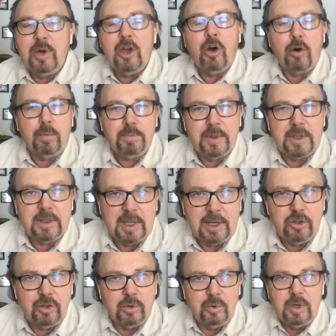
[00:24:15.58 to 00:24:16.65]
we hope that
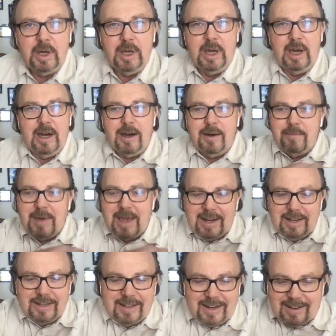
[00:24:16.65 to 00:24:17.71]
they do.
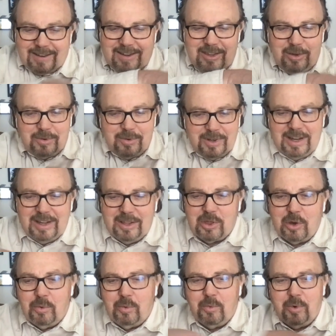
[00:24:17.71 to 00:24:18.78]
And
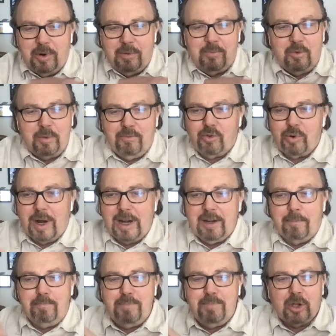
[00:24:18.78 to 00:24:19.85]
so we're
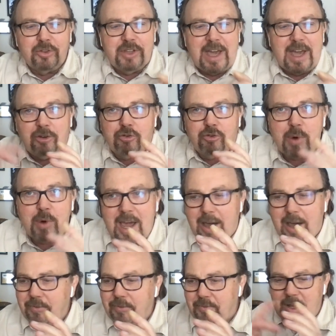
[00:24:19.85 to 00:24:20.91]
trying to build that
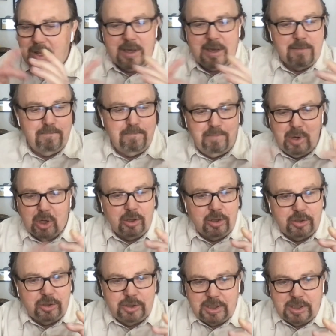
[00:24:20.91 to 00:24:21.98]
graph,
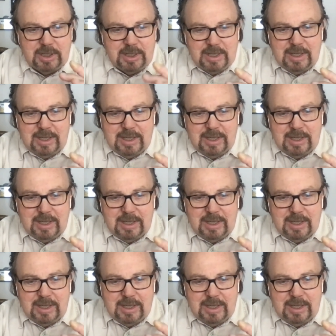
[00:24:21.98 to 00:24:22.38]
build